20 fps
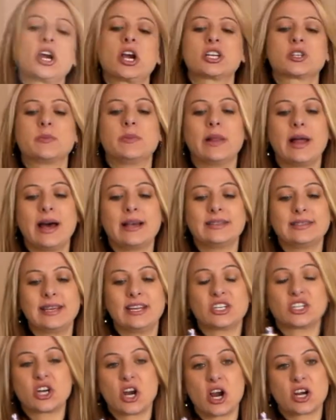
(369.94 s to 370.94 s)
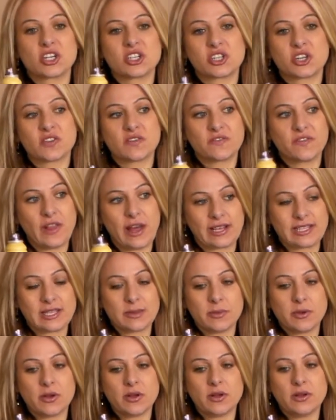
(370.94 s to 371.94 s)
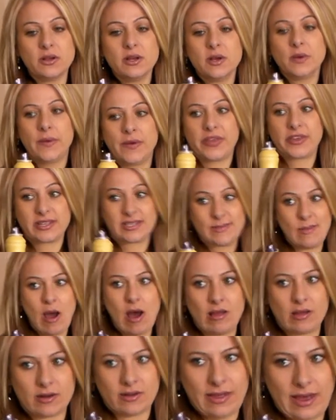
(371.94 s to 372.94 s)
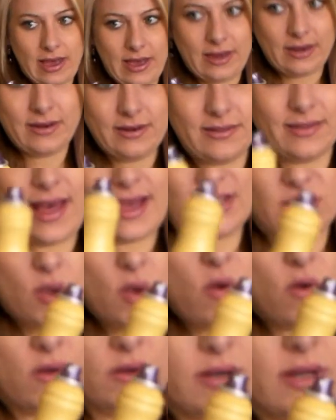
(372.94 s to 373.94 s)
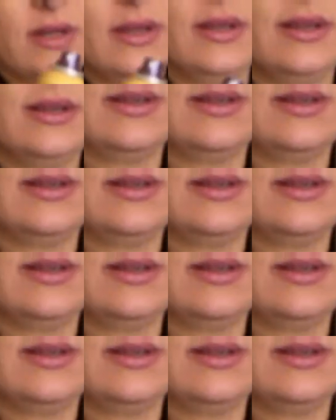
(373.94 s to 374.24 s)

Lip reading: In Charge Plus. In Charge is flexible with a smaller lid, less hold.